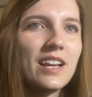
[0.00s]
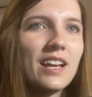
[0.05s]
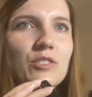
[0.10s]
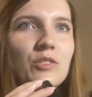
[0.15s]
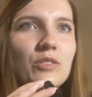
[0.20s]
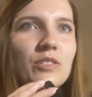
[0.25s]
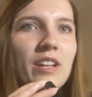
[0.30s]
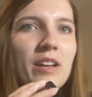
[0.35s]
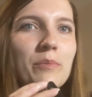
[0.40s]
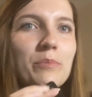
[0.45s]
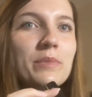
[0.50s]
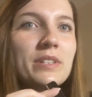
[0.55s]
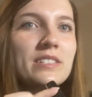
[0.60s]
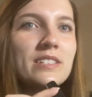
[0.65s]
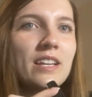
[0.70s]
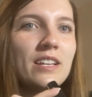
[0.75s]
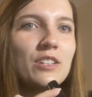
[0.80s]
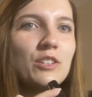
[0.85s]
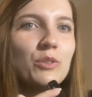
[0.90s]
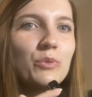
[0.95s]
So let me
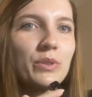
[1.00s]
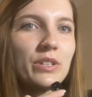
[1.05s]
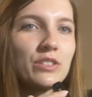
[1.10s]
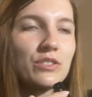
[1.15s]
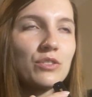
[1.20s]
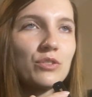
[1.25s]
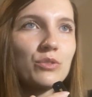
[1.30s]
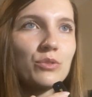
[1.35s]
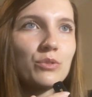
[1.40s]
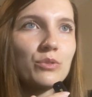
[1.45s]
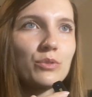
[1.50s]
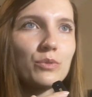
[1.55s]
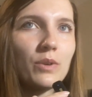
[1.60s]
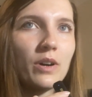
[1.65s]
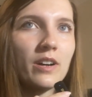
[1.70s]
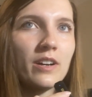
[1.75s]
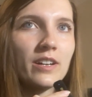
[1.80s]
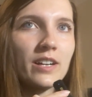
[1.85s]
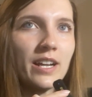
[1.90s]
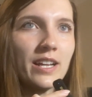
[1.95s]
take you into
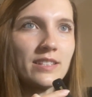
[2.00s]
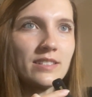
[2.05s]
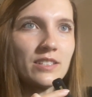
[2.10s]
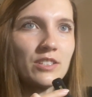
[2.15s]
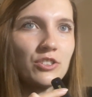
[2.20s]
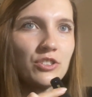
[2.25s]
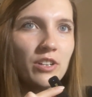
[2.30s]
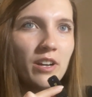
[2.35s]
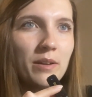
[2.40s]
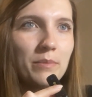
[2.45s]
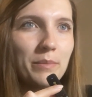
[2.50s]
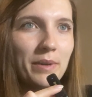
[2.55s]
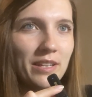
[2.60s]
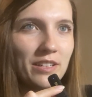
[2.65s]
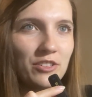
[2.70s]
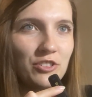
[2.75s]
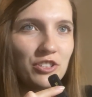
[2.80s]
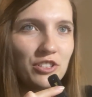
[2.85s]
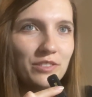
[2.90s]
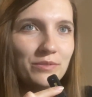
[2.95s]
our Etsy shop
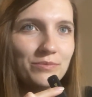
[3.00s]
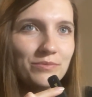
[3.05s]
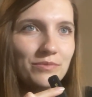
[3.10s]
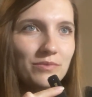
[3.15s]
manager.